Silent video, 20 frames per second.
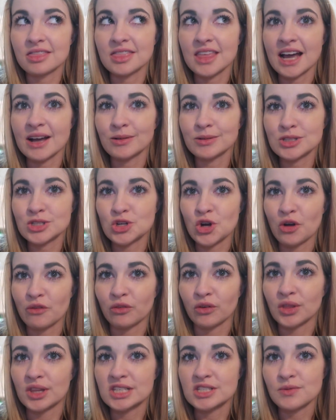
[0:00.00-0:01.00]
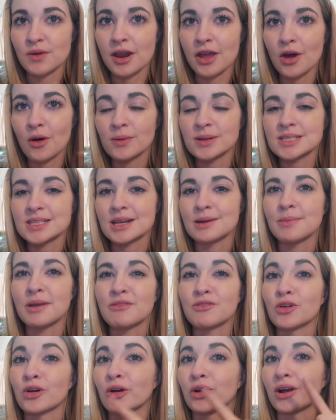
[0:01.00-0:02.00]
that's not for this video. It's gonna be
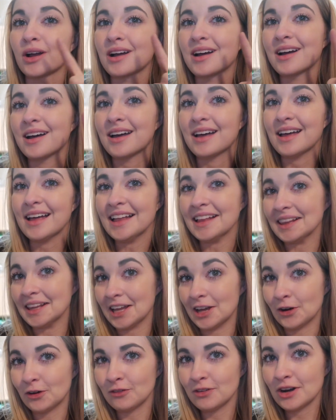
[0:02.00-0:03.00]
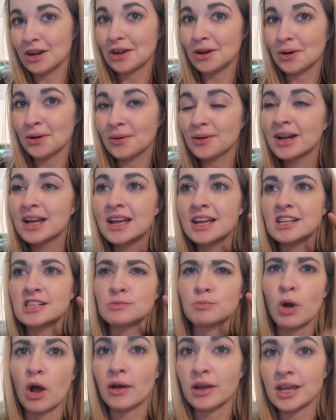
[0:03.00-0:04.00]
for a later video,
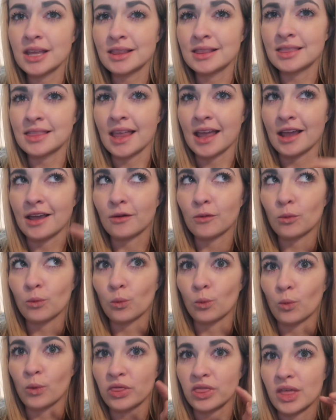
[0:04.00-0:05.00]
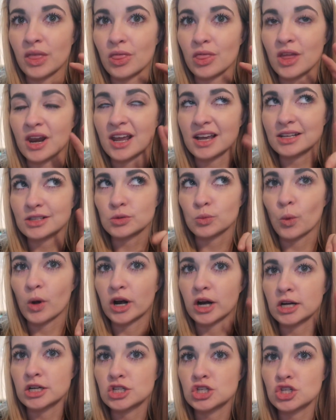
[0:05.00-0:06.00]
probably like within the next
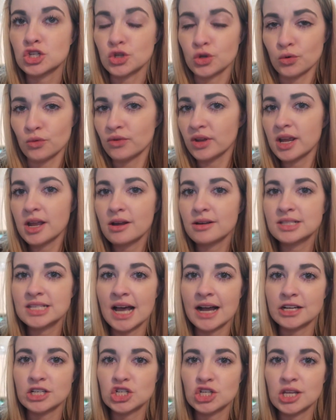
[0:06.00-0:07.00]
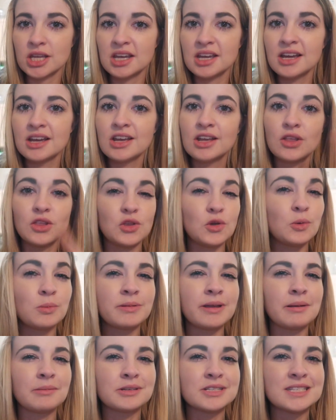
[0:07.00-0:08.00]
one or two videos actually. You'll
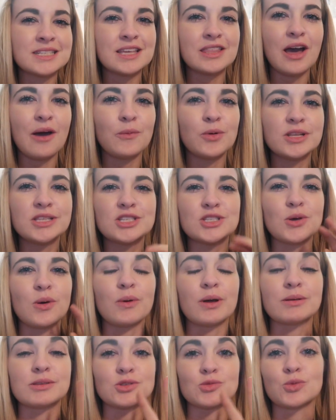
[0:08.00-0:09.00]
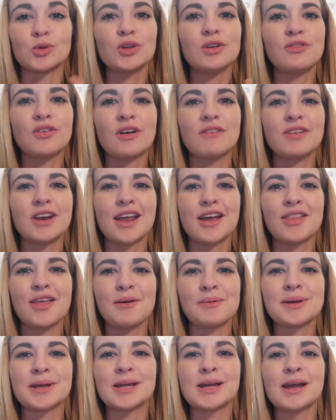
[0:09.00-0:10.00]
be able to see that one. So it's a really fun video
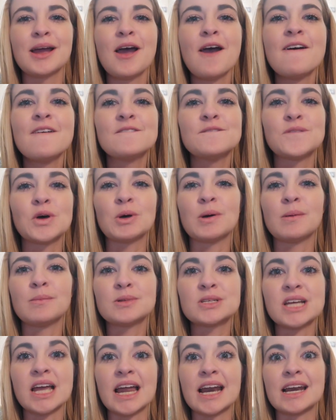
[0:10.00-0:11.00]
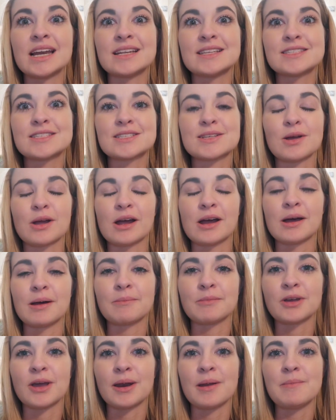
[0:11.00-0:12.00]
that we filmed, and it's
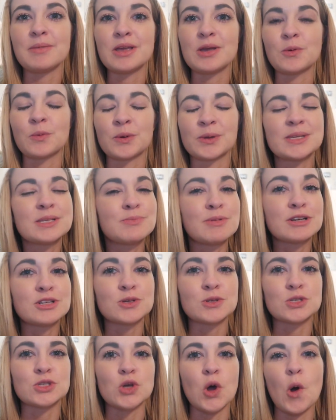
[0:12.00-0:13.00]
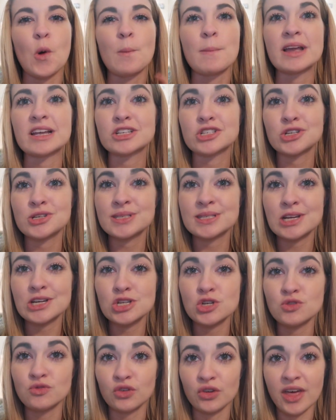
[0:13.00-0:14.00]
um, gonna be really special, so make sure you stay
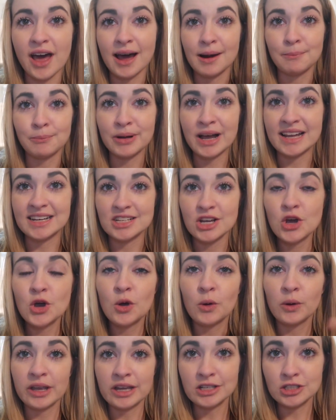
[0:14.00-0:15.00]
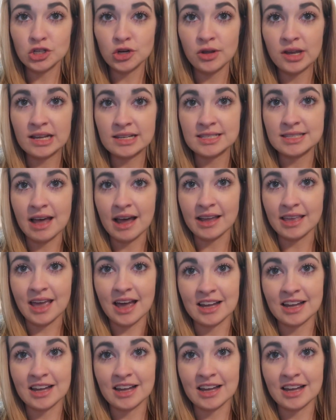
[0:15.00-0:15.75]
tuned for that. But can't show you guys that